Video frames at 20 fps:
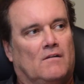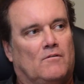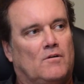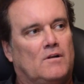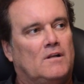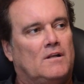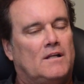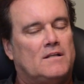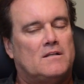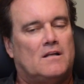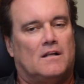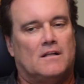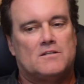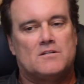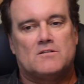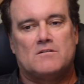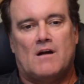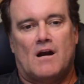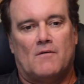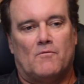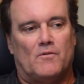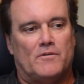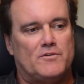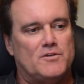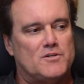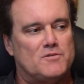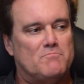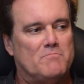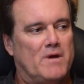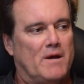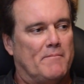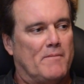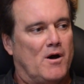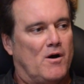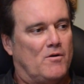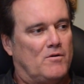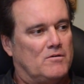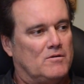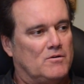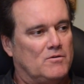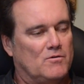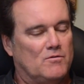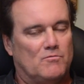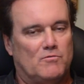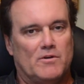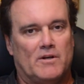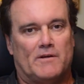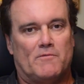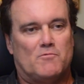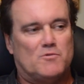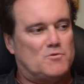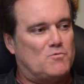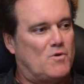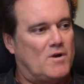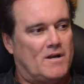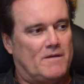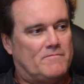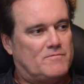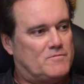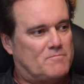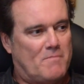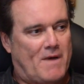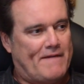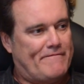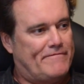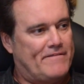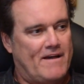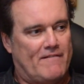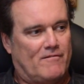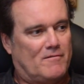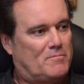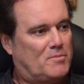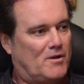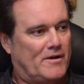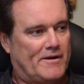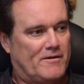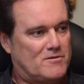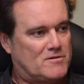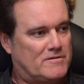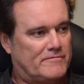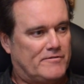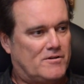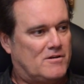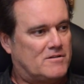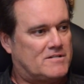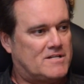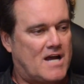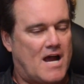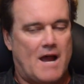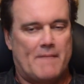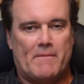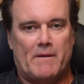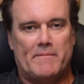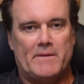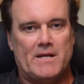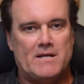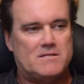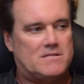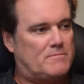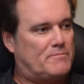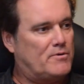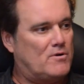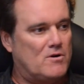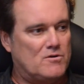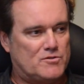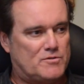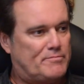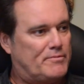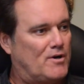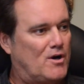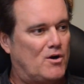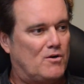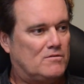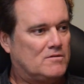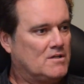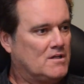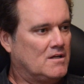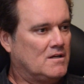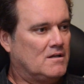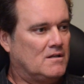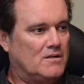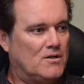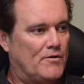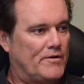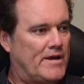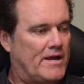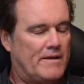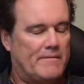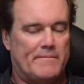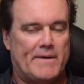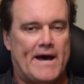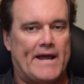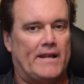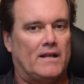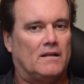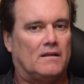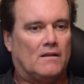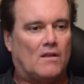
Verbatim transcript: Well, let, us start with just Memo, who really was one of my favorite players of all time. I mean, he's a pro's pro, no doubt about it.